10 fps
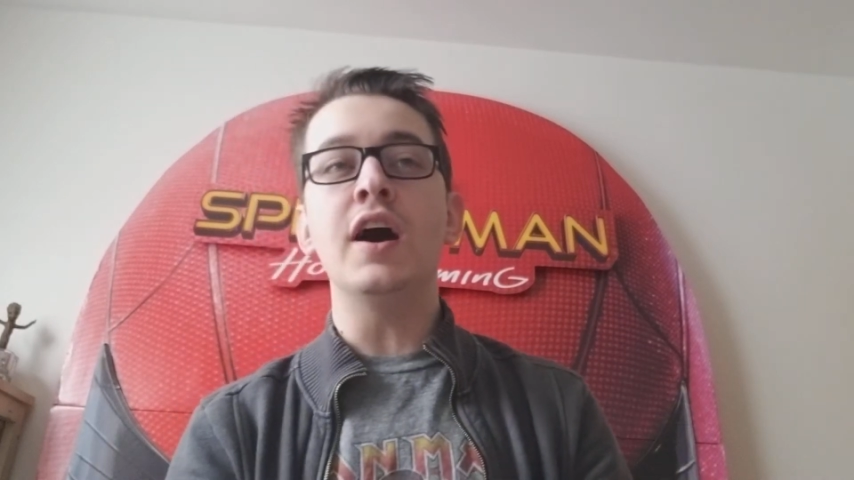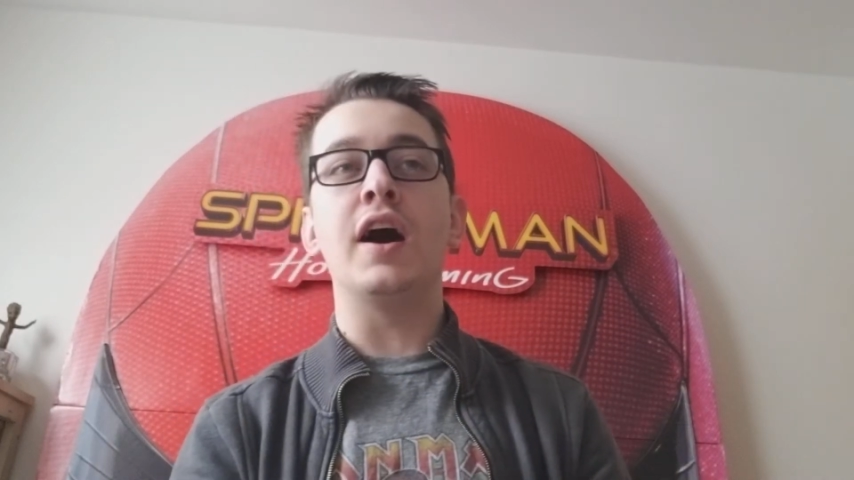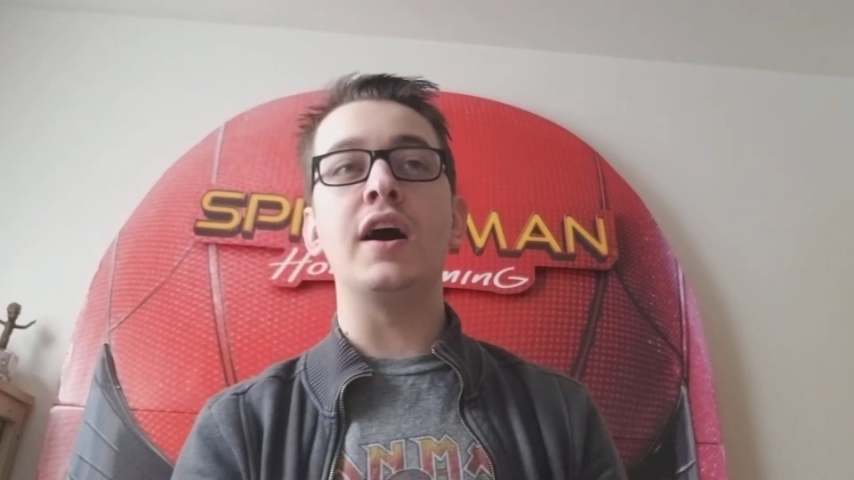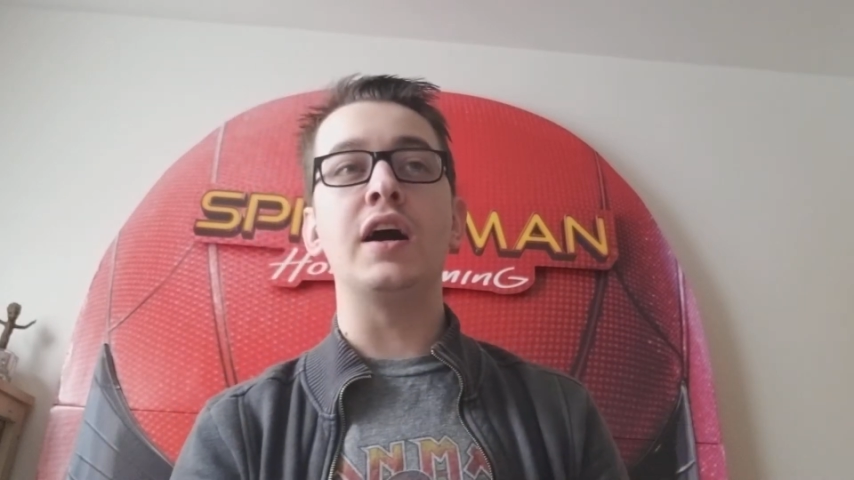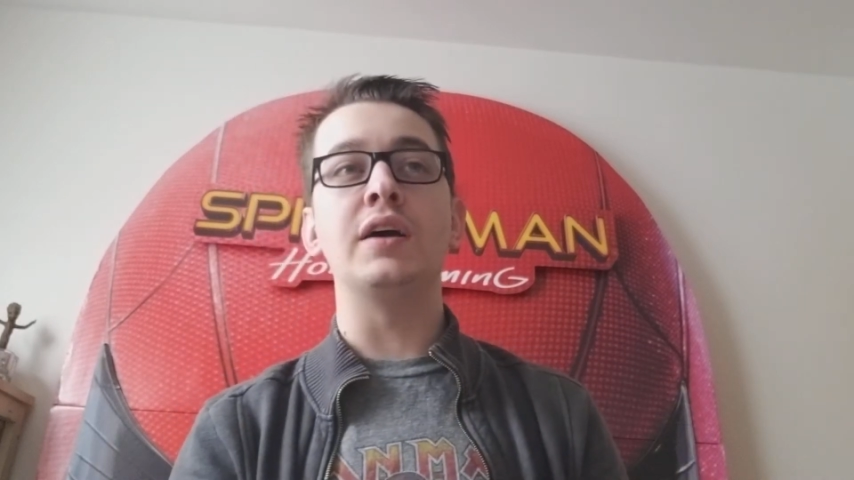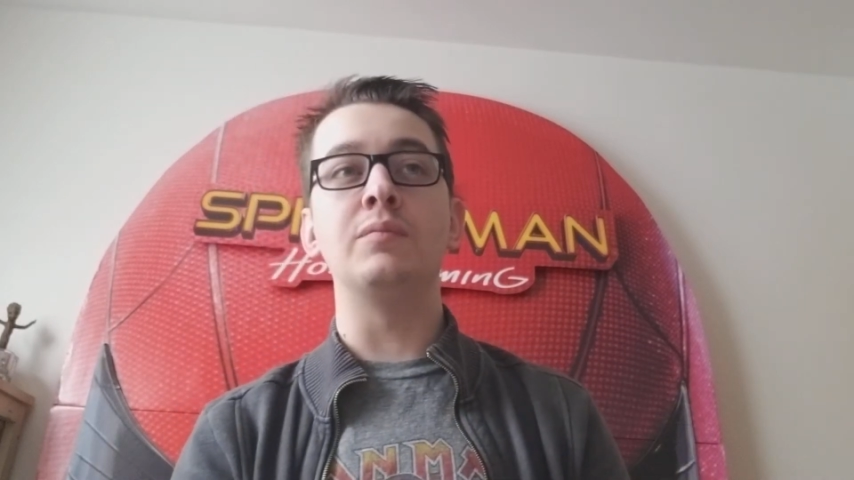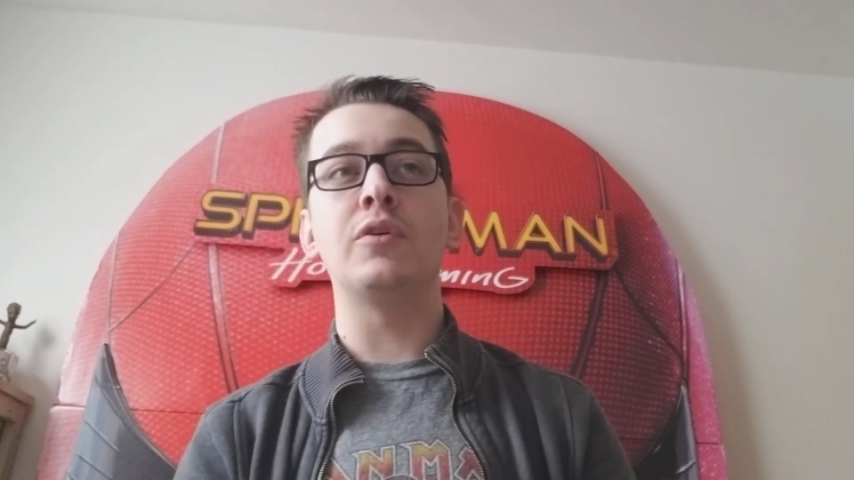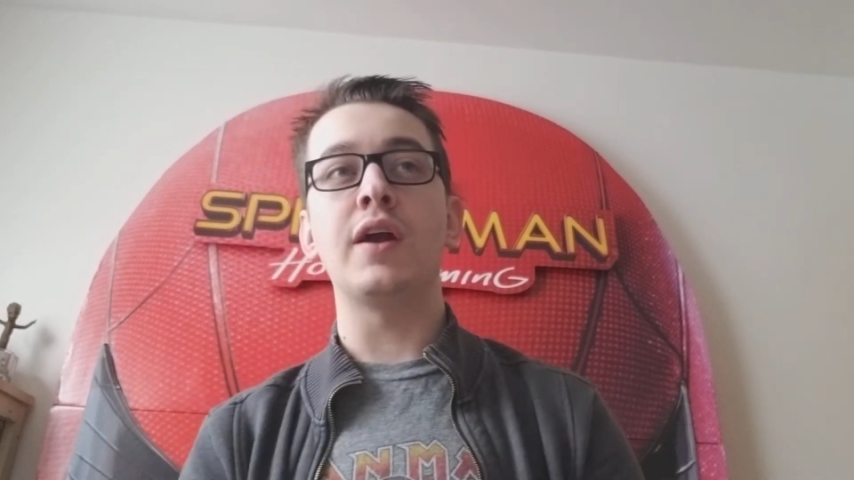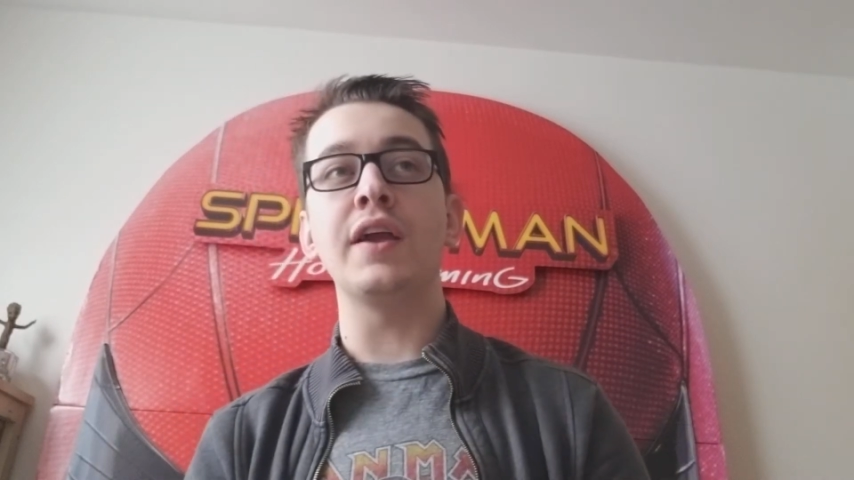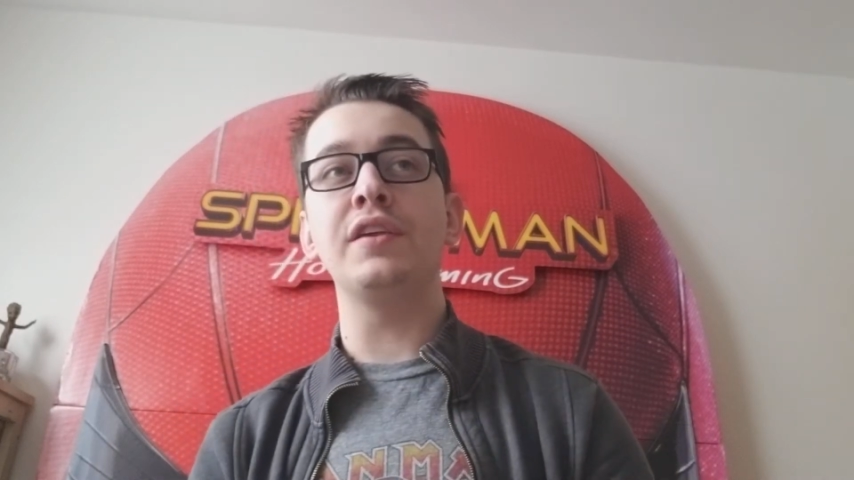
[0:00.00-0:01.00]

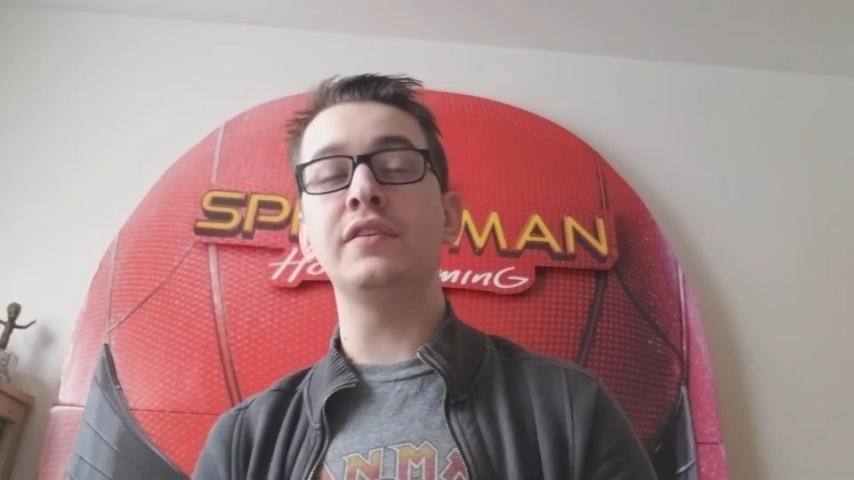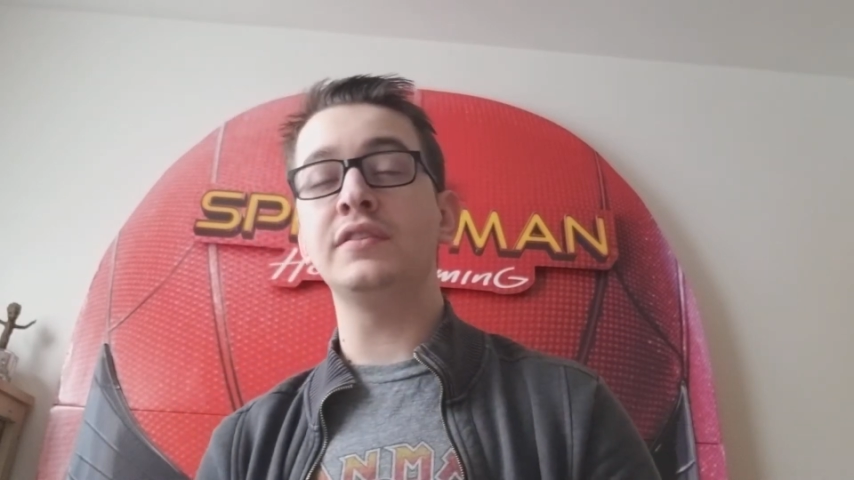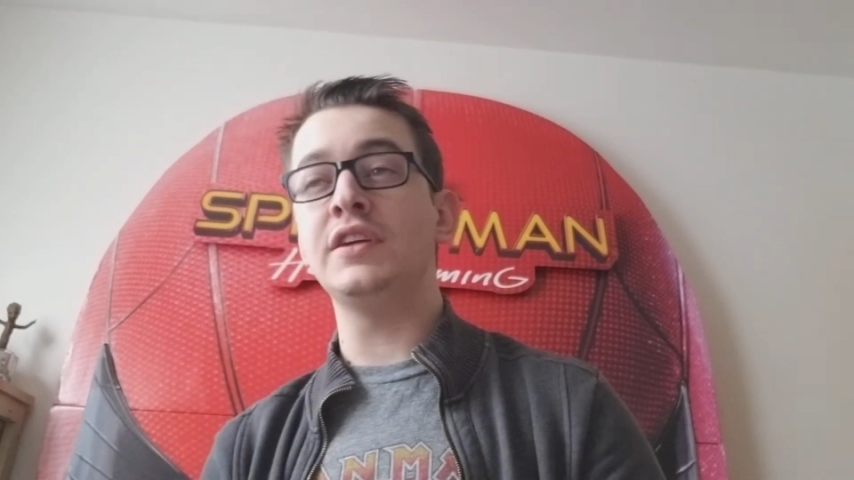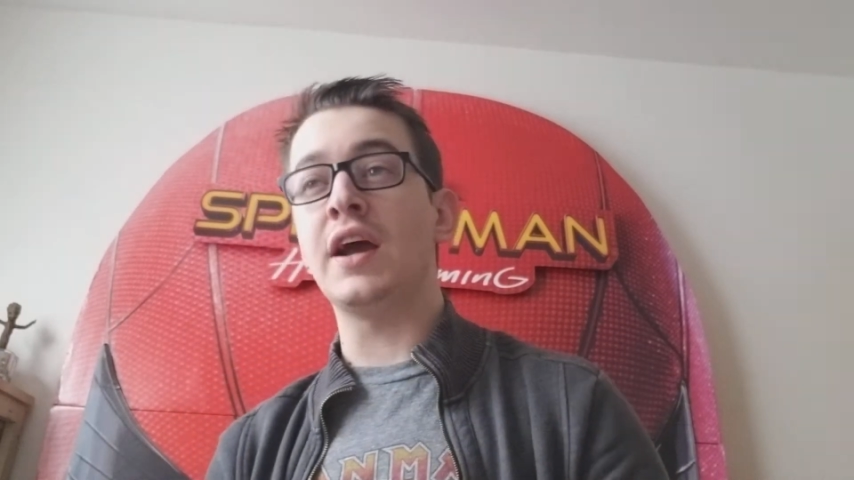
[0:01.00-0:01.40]
More accurately,